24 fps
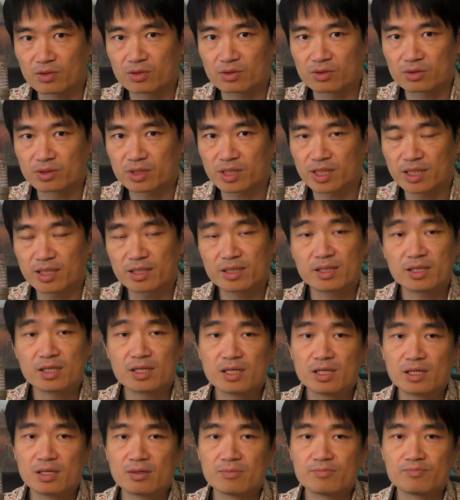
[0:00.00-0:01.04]
Okay,
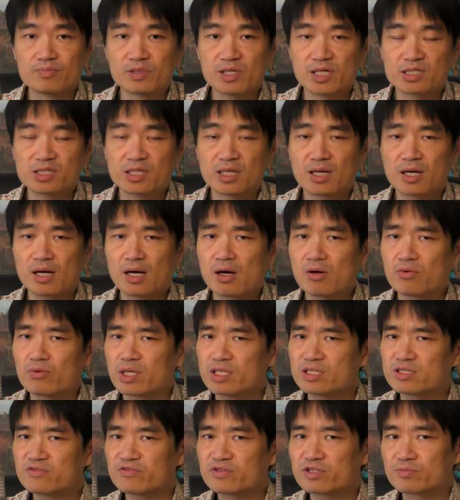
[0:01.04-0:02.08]
but
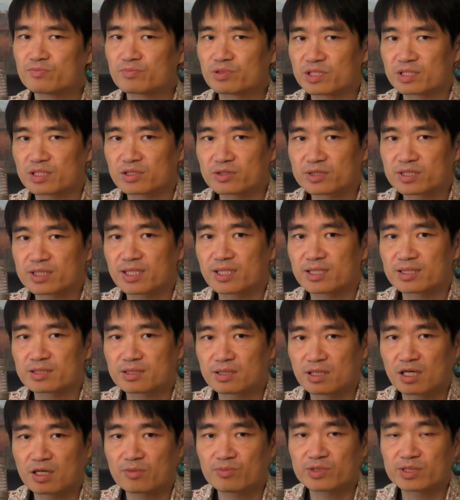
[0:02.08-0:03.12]
one of the political science
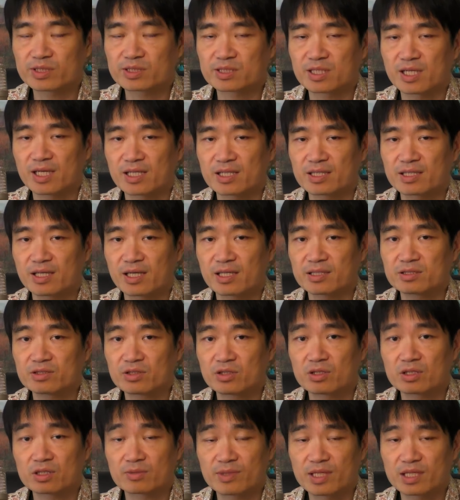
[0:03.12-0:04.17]
topics I can't
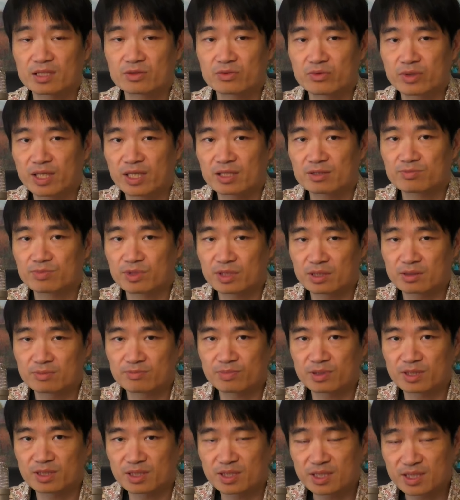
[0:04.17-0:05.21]
talk about without being
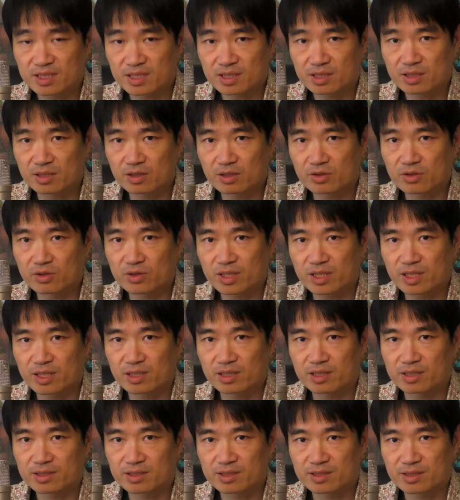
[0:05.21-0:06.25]
political
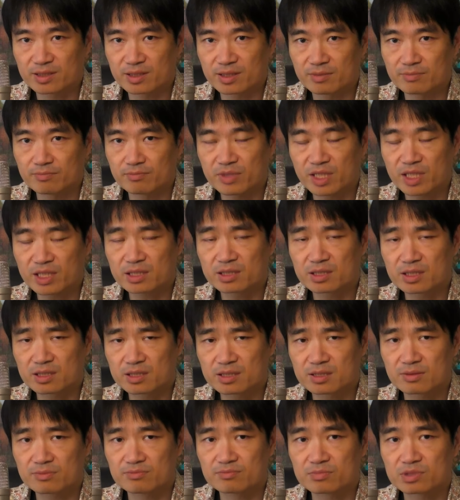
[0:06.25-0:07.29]
is the
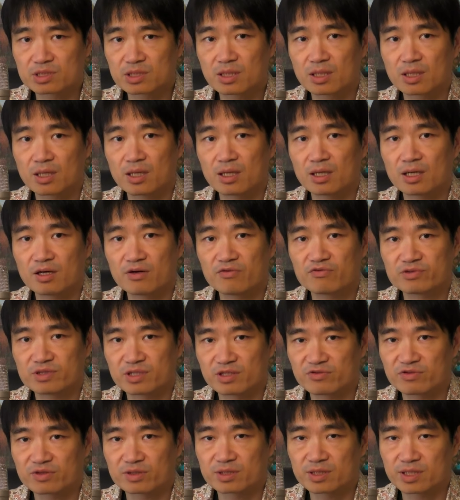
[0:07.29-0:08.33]
mechanisms of
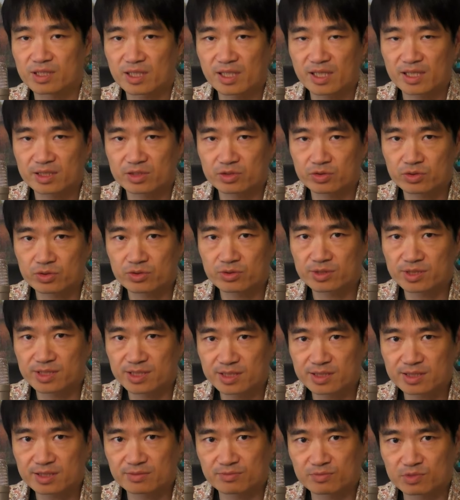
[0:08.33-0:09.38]
different electoral
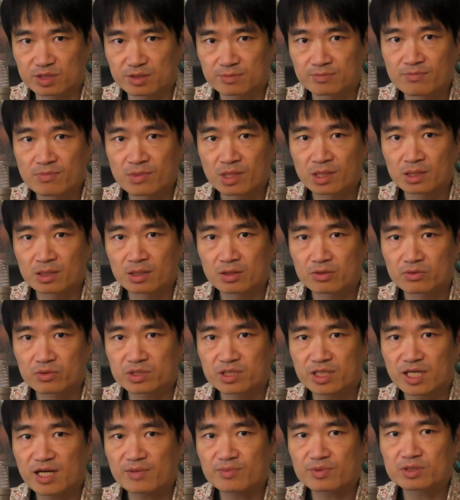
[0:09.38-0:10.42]
systems, which
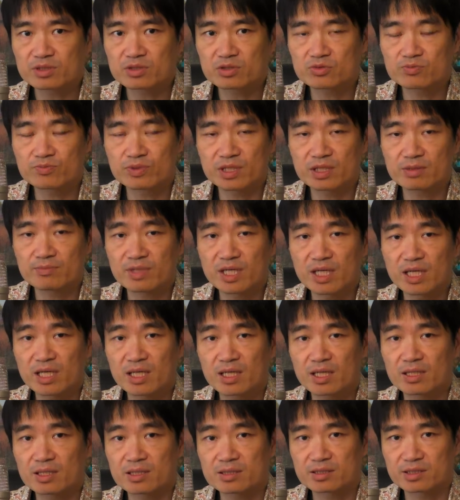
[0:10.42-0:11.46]
happened to be
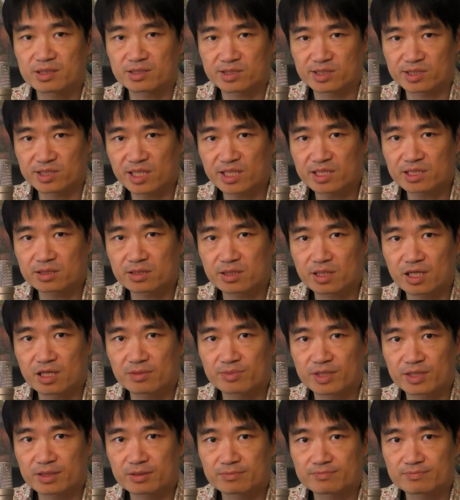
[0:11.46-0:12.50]
my dissertation topic.